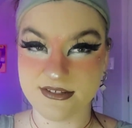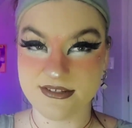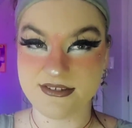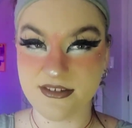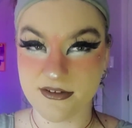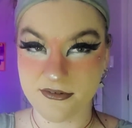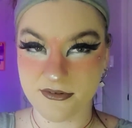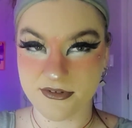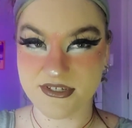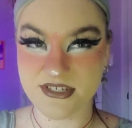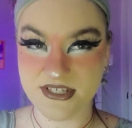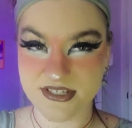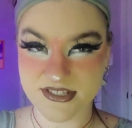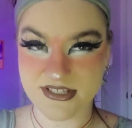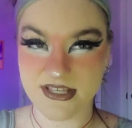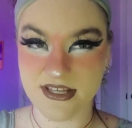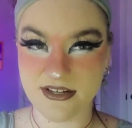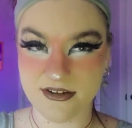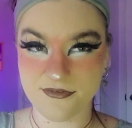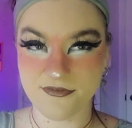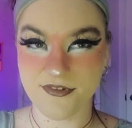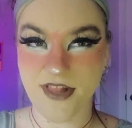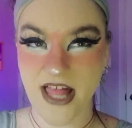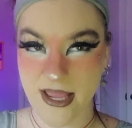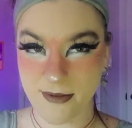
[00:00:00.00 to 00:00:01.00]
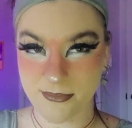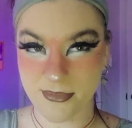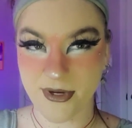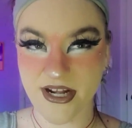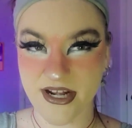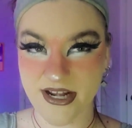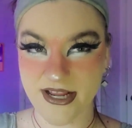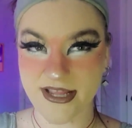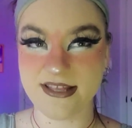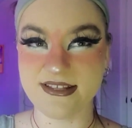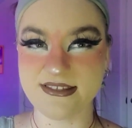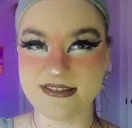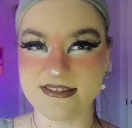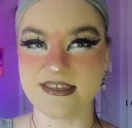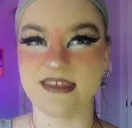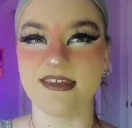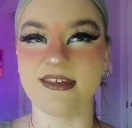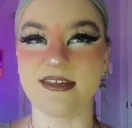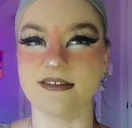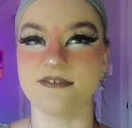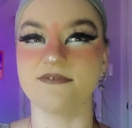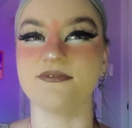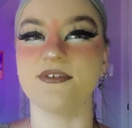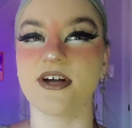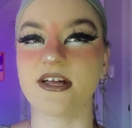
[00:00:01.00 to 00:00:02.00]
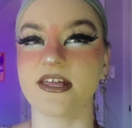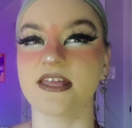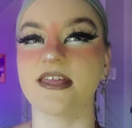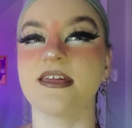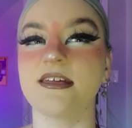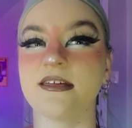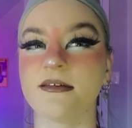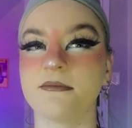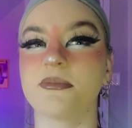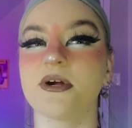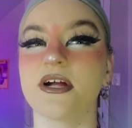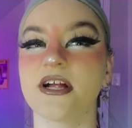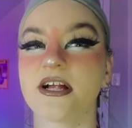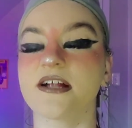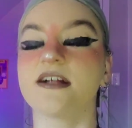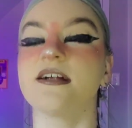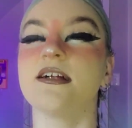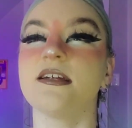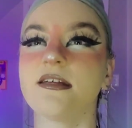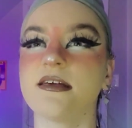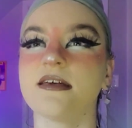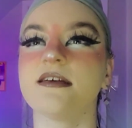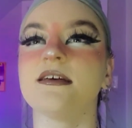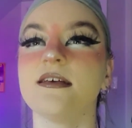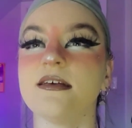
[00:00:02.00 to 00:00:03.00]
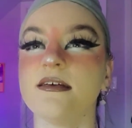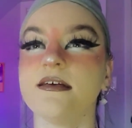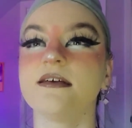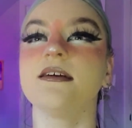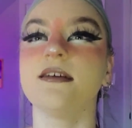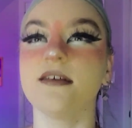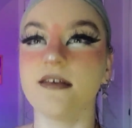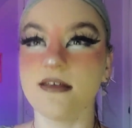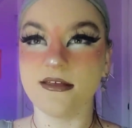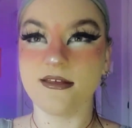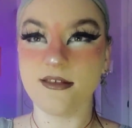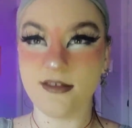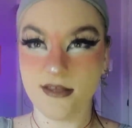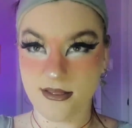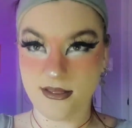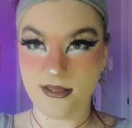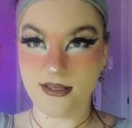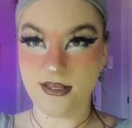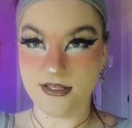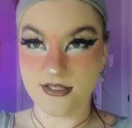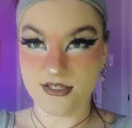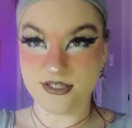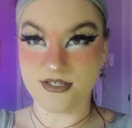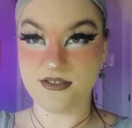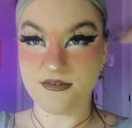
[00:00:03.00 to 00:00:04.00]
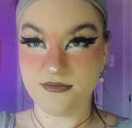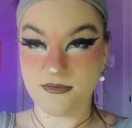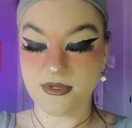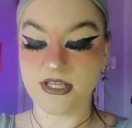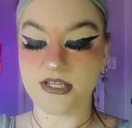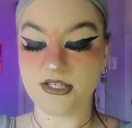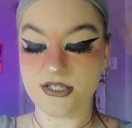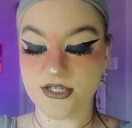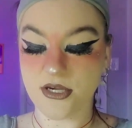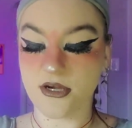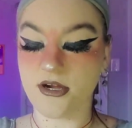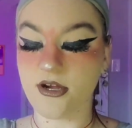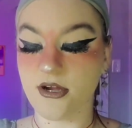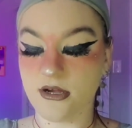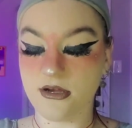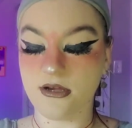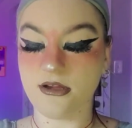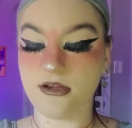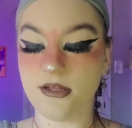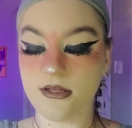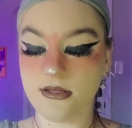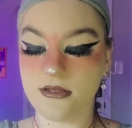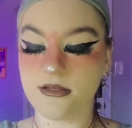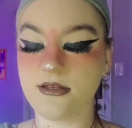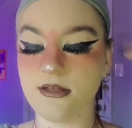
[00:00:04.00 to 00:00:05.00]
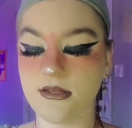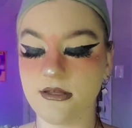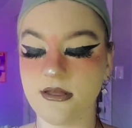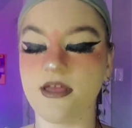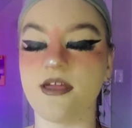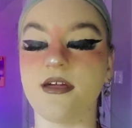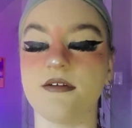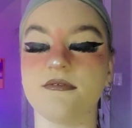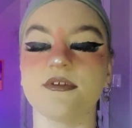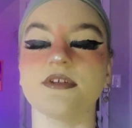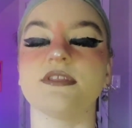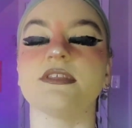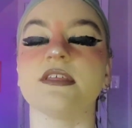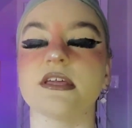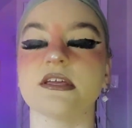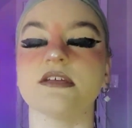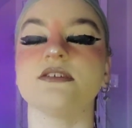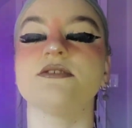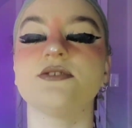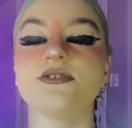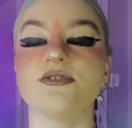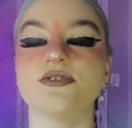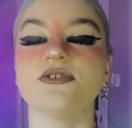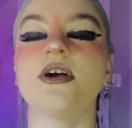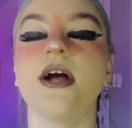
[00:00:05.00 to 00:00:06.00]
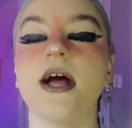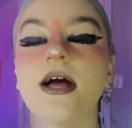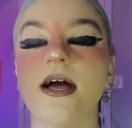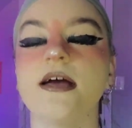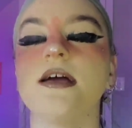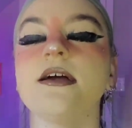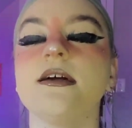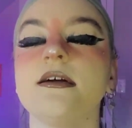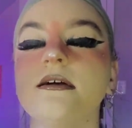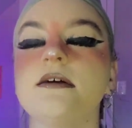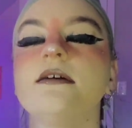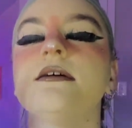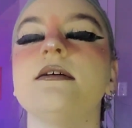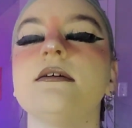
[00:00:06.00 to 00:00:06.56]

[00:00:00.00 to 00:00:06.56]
So we're just going to flap our hands like a fucking bird and just make sure everything is dry.